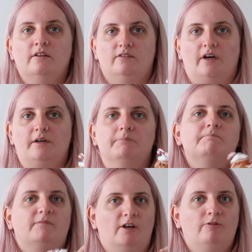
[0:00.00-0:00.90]
So
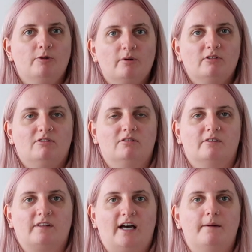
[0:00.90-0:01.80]
if you want all
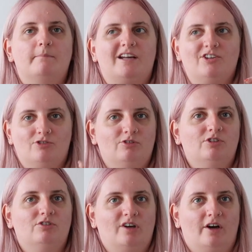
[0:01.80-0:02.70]
of that, make sure
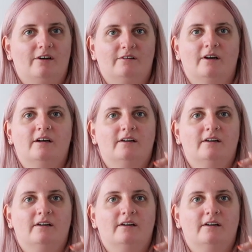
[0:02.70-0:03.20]
you go